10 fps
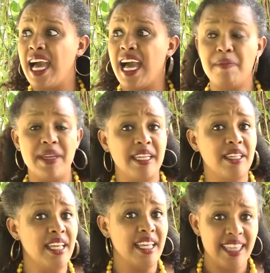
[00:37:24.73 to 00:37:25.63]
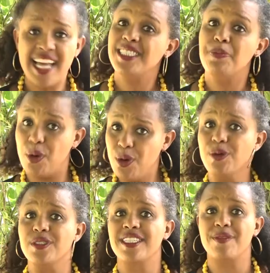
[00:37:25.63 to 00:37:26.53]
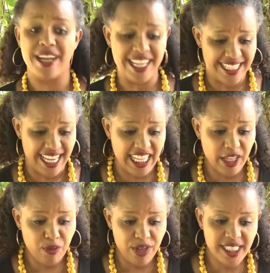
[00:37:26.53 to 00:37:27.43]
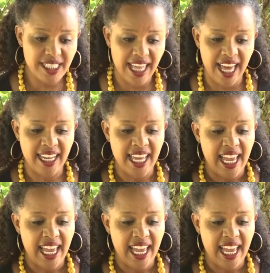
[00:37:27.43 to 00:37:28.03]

I mean, that's bold, right? And he risked that.